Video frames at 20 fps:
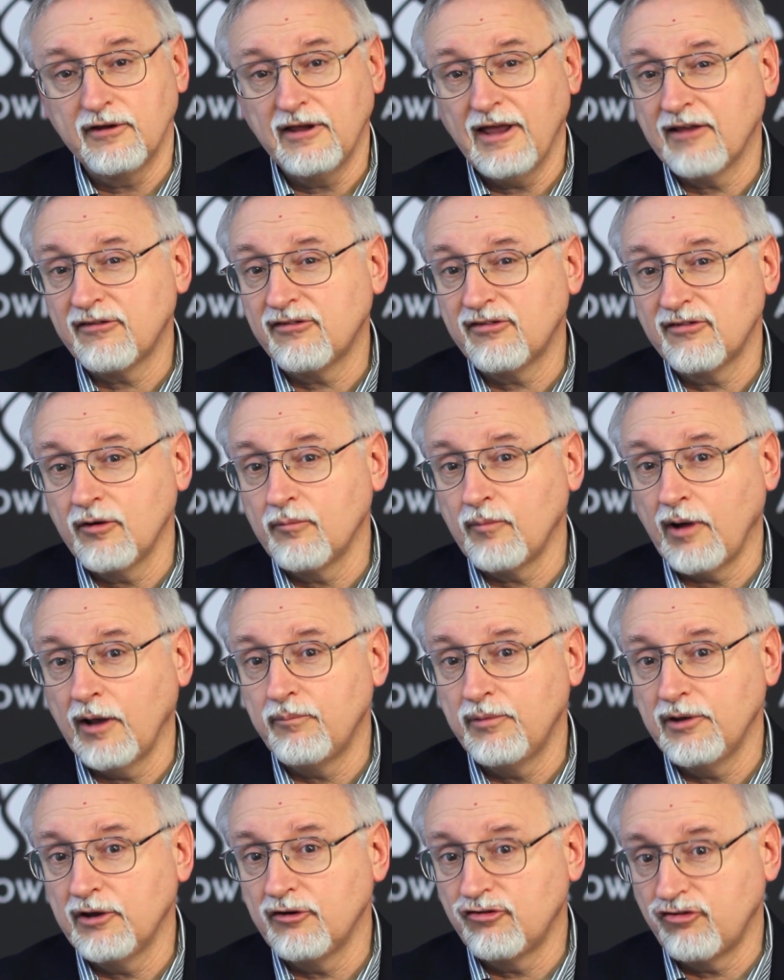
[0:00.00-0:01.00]
Yes, there
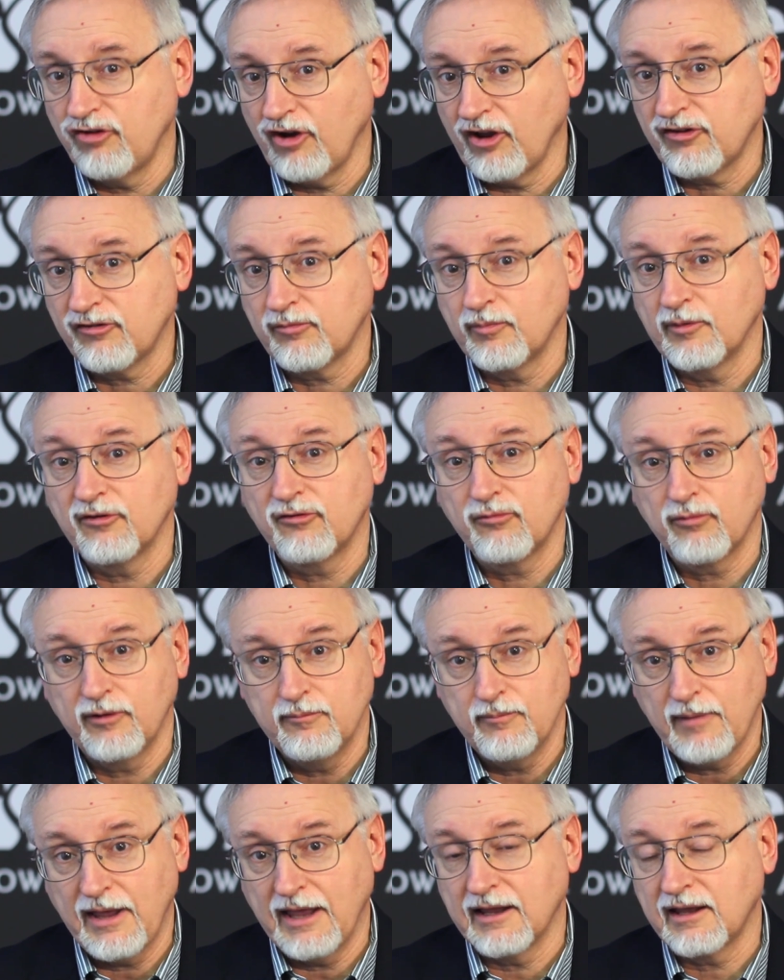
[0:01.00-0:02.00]
might be adjustments we
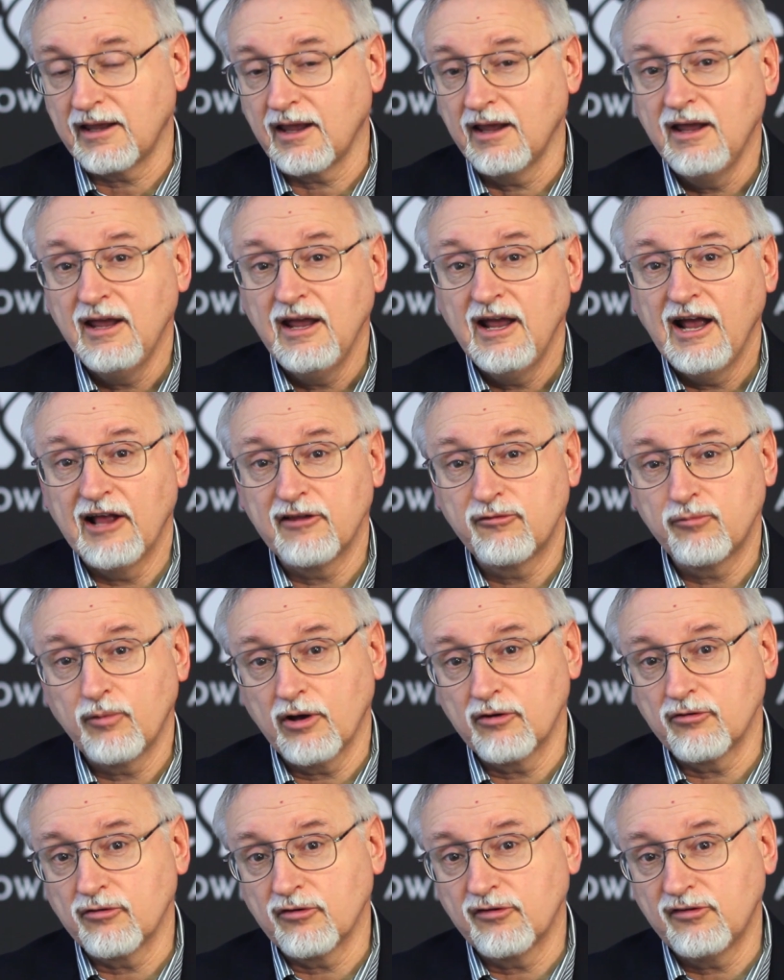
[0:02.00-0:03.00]
make as
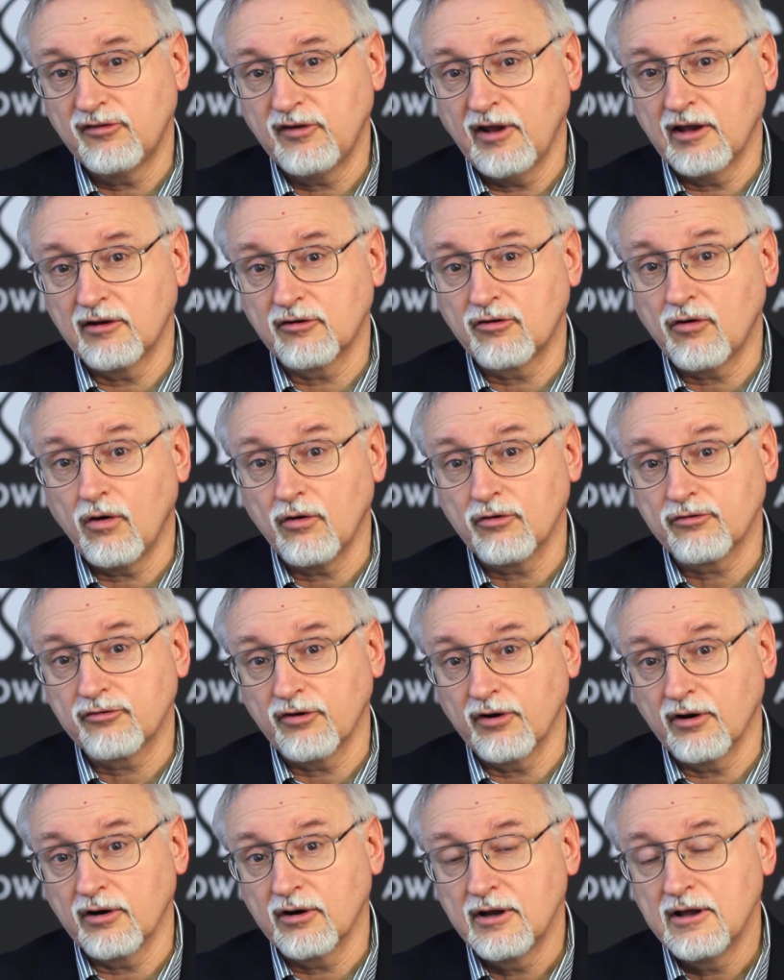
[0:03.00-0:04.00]
we understand
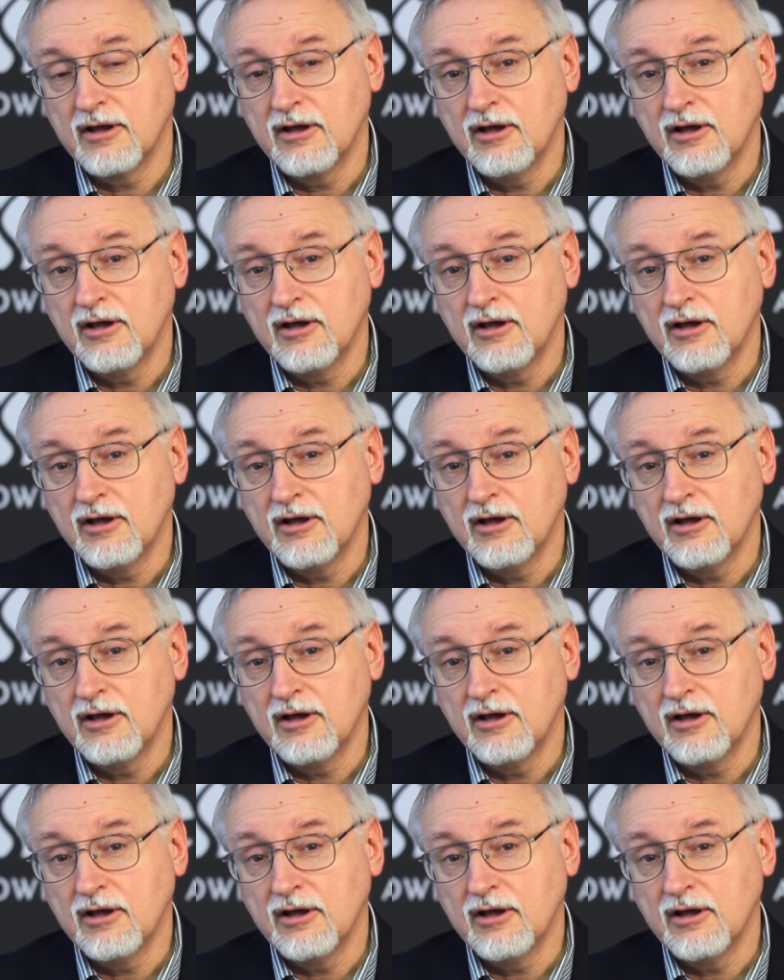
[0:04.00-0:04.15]
culture,